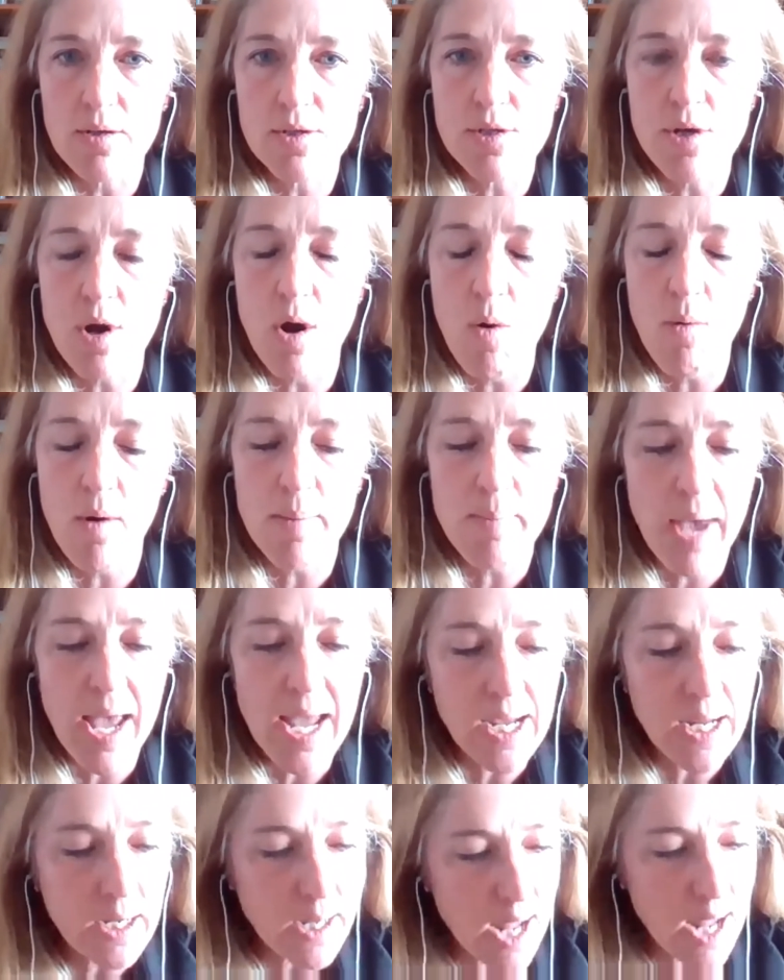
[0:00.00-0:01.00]
So what
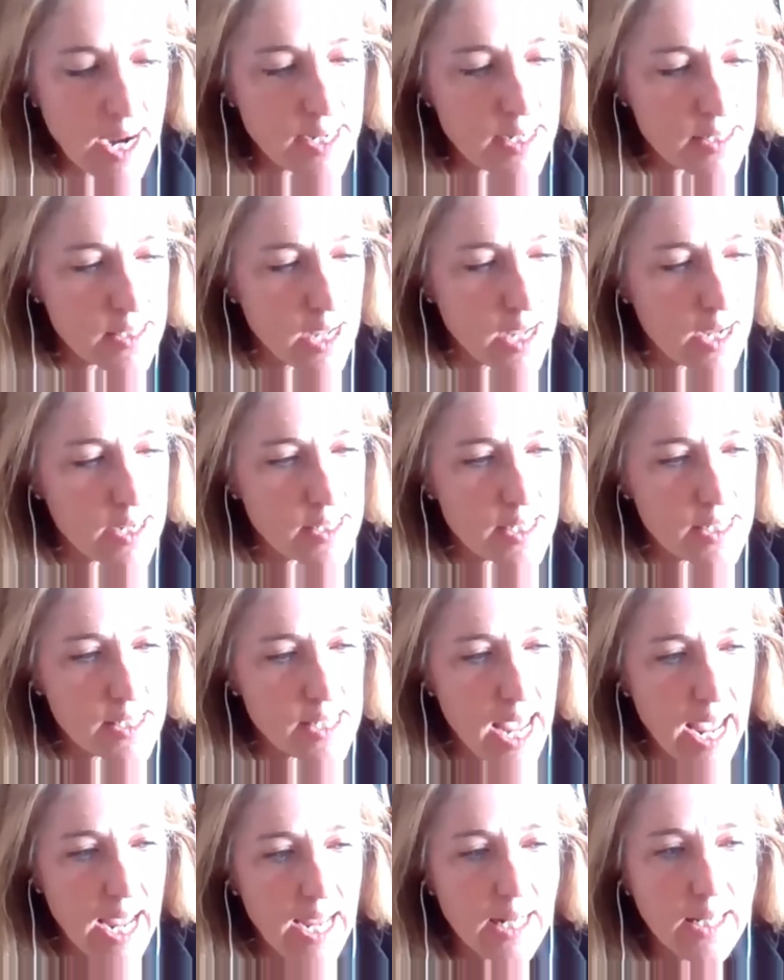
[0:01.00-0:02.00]
Megan and I discussed is,
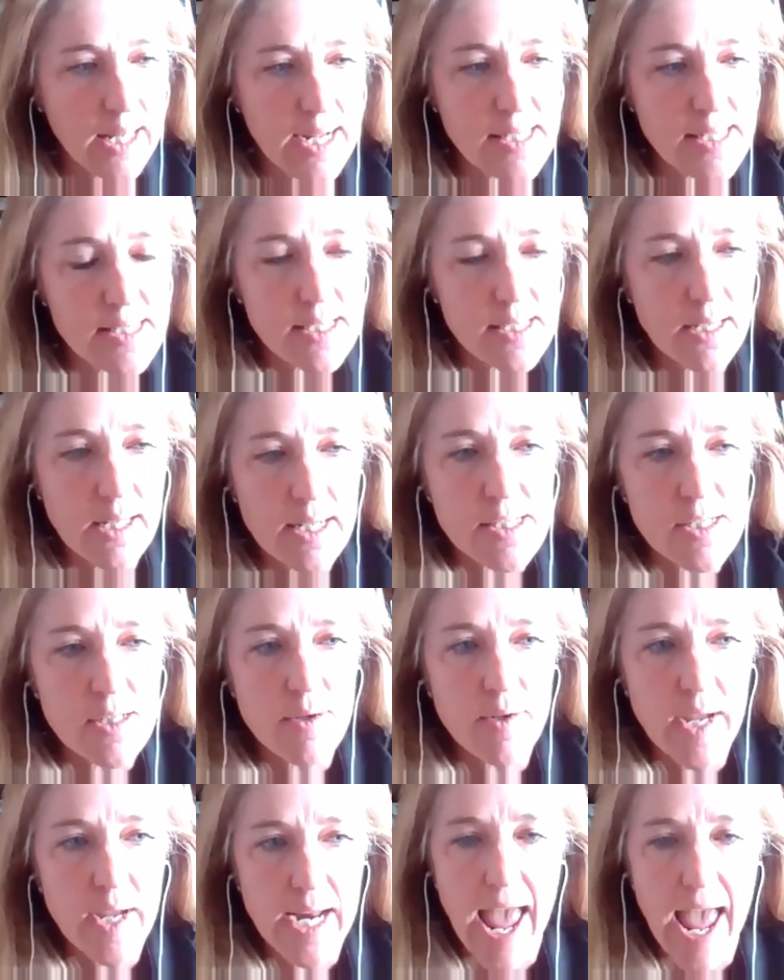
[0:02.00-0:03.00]
hey, let's let's
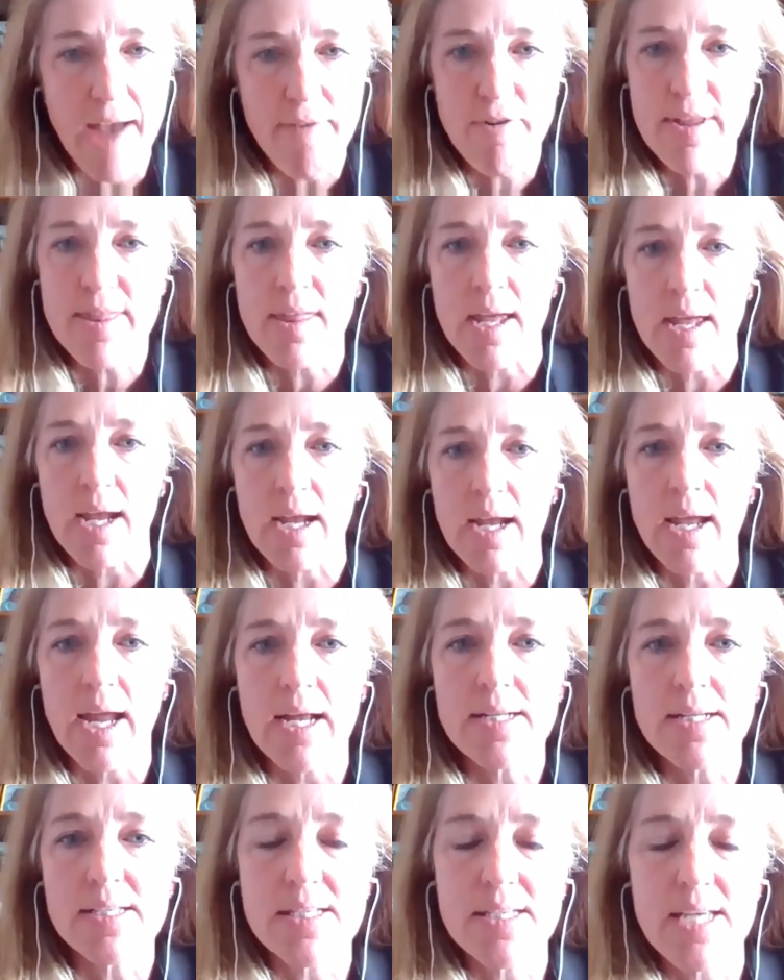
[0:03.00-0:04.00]
look at everything
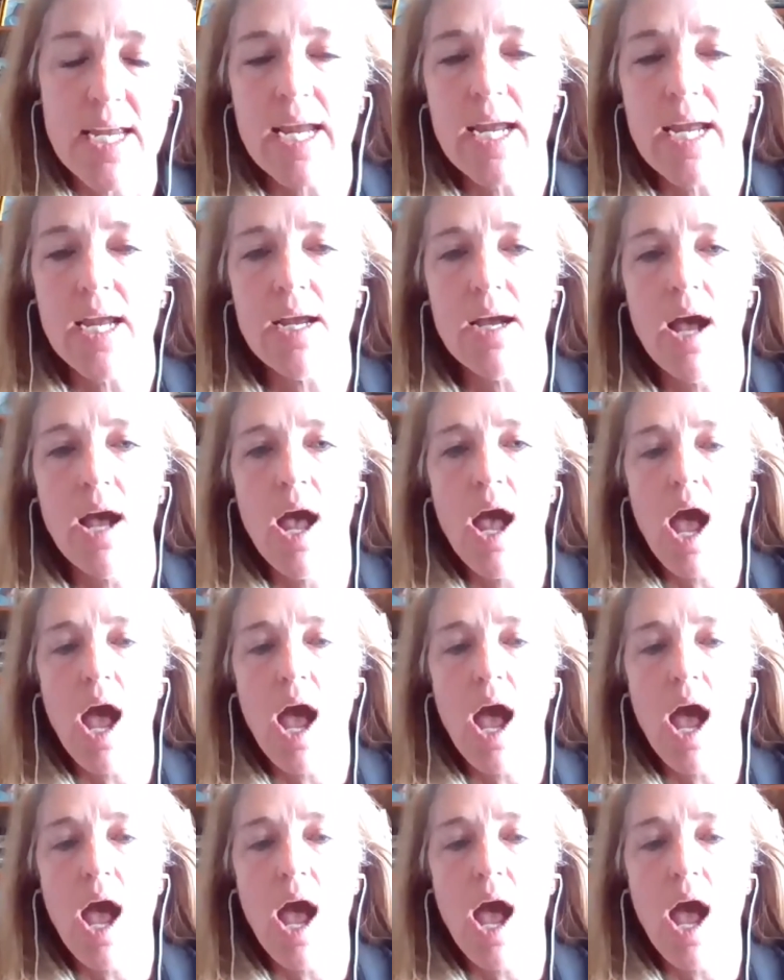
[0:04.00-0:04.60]
and see